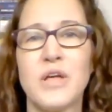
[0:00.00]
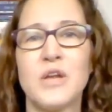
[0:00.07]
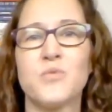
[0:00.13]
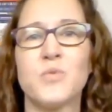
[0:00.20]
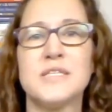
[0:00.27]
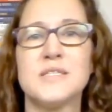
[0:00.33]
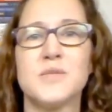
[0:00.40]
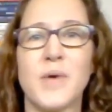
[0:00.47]

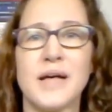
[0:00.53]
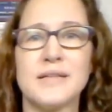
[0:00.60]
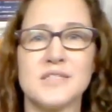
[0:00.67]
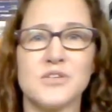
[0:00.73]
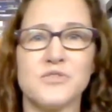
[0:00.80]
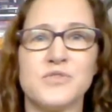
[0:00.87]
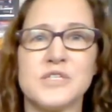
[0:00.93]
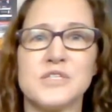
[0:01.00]
and
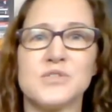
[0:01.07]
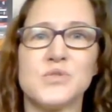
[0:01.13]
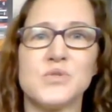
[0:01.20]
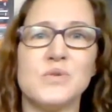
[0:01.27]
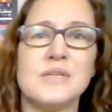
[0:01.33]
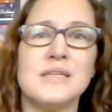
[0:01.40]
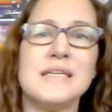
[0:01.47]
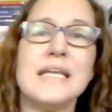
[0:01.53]
responsive to
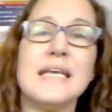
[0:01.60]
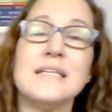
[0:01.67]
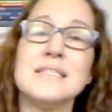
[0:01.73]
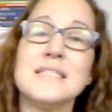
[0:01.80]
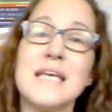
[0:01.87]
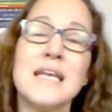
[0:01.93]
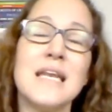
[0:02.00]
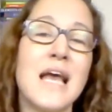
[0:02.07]
student
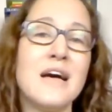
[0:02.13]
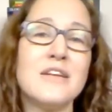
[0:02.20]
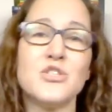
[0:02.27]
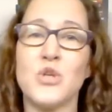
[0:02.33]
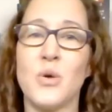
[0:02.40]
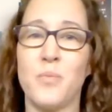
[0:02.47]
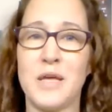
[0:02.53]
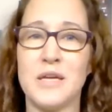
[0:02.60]
needs and not
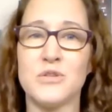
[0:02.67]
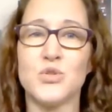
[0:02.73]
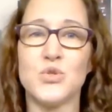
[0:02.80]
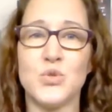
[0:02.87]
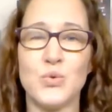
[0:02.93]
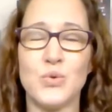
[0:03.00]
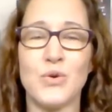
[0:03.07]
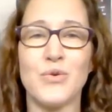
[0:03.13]
jumping
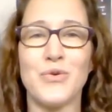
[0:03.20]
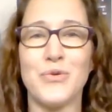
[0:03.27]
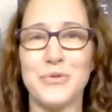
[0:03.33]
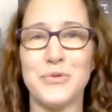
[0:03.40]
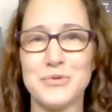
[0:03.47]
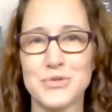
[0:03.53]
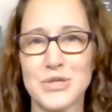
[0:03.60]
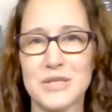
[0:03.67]
to
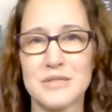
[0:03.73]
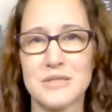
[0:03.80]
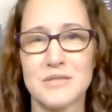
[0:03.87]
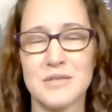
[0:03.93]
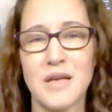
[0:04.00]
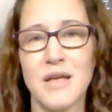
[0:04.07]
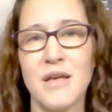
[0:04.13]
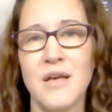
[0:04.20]

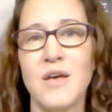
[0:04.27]
conclusions.